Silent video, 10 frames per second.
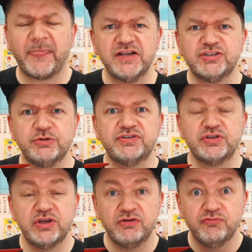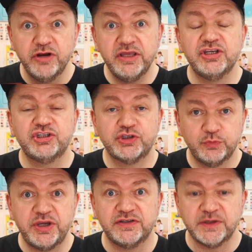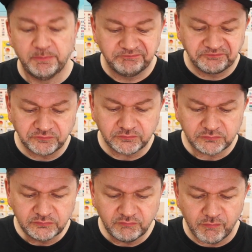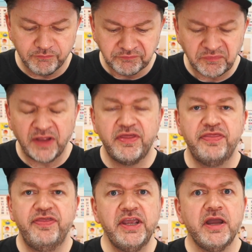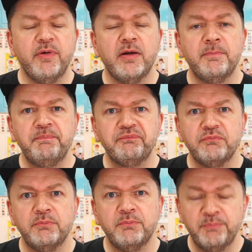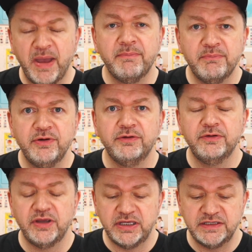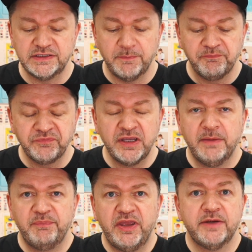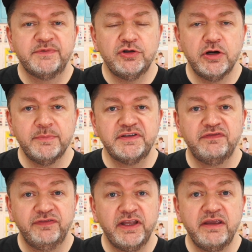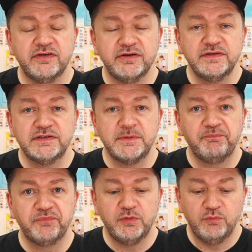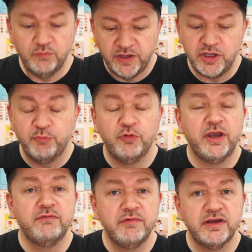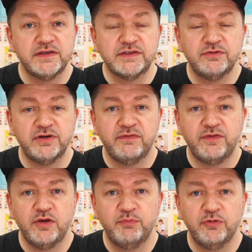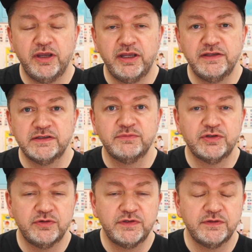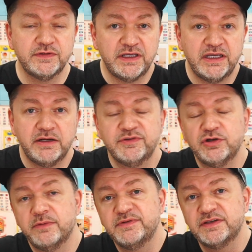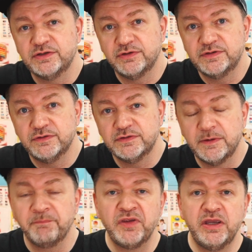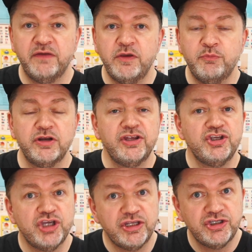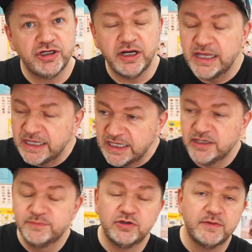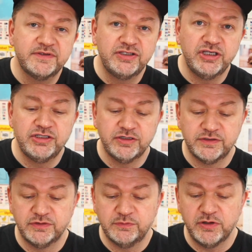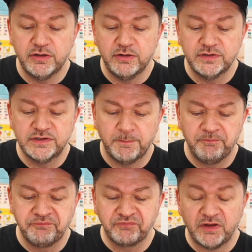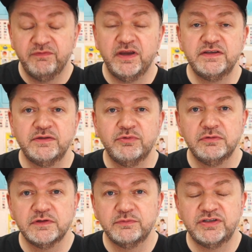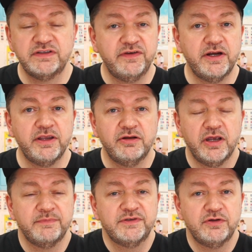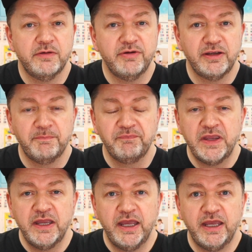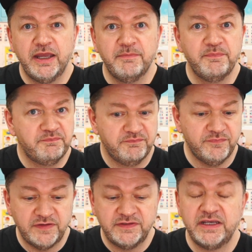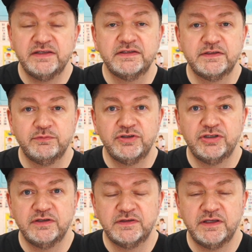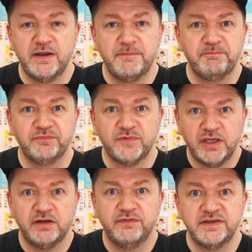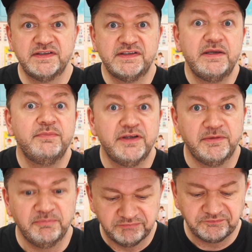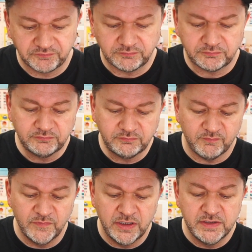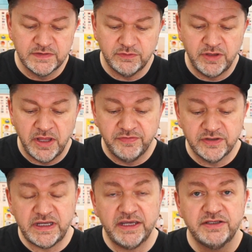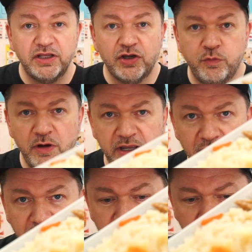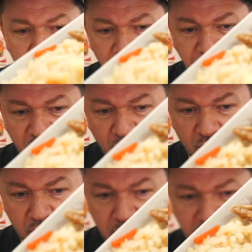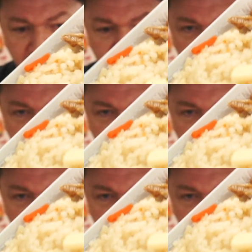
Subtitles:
So it's really sweet. The thing about bamboo is it absorbs the flavors that you put in with it. So if you put in some soy sauce, it absorbs the soy sauce. If you put in ginger, it absorbs the ginger. So it's one of those vegetables which is very good at absorbing the tastes which it's kind of seeped in. So there's actually quite a lot of